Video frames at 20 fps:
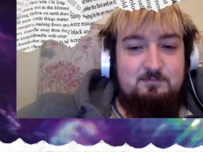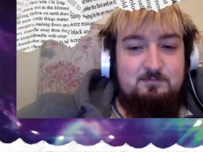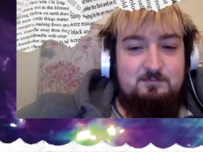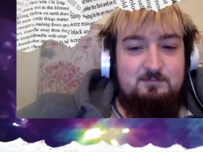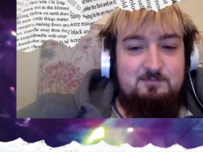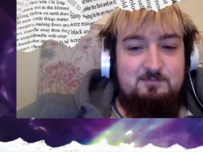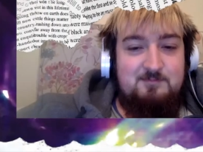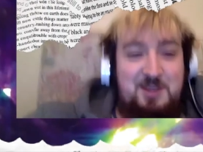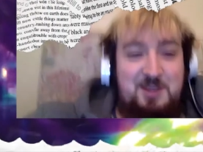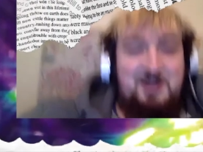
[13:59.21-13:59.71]

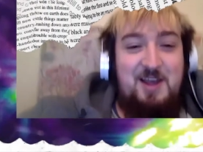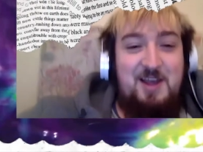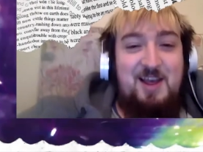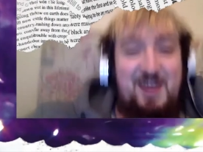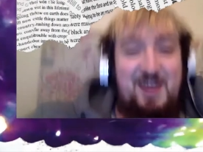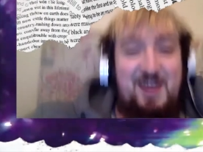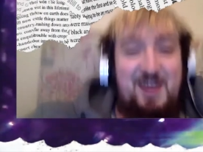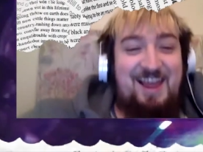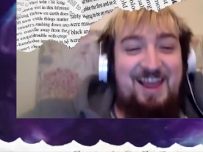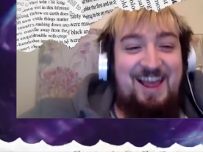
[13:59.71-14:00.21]
and then
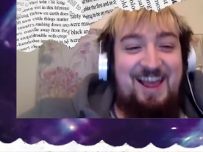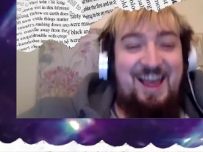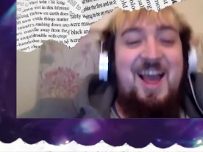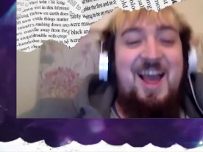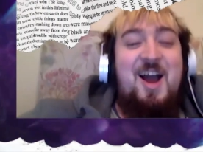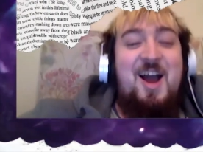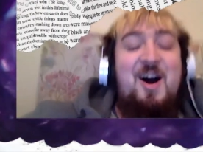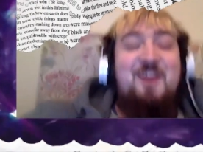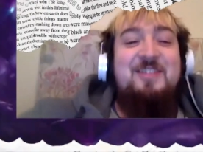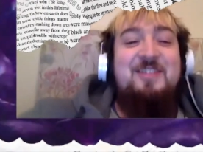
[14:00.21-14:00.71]

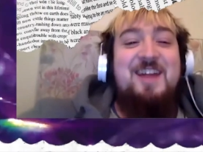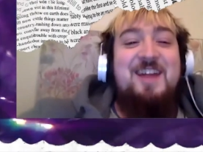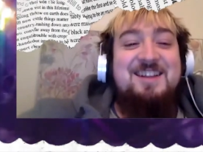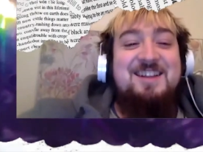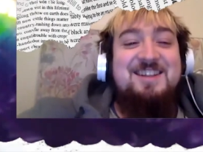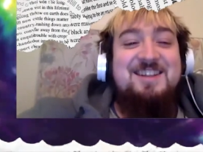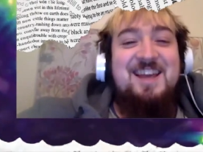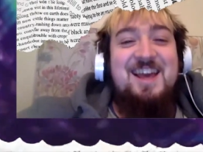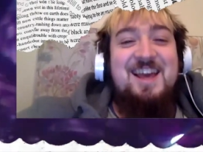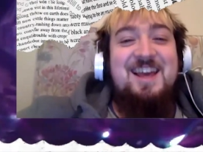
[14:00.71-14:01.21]
on
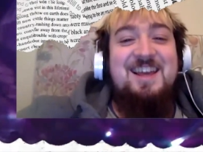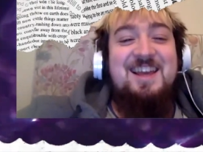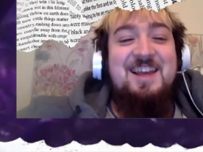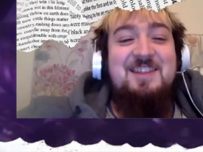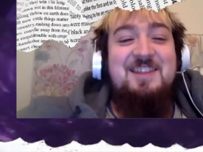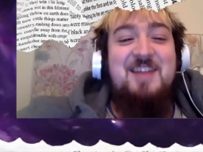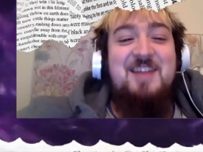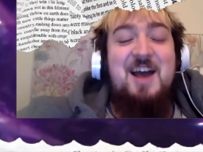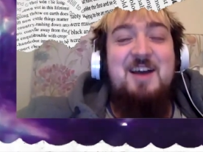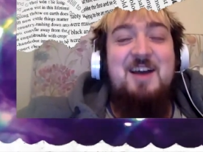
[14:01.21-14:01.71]
that day
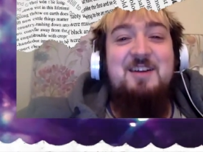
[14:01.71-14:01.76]
in